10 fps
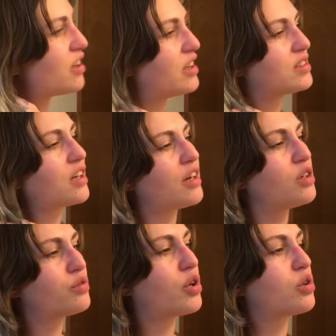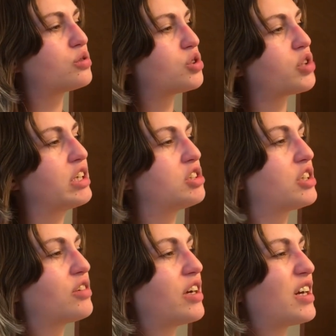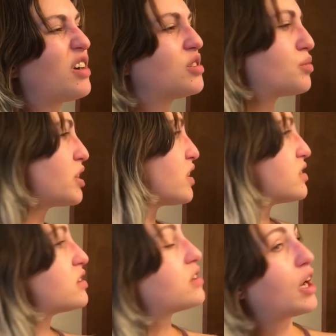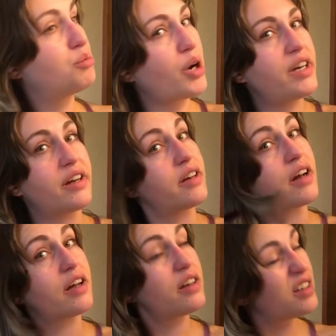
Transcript: is kind of curled strangely right now is because I braid it at night.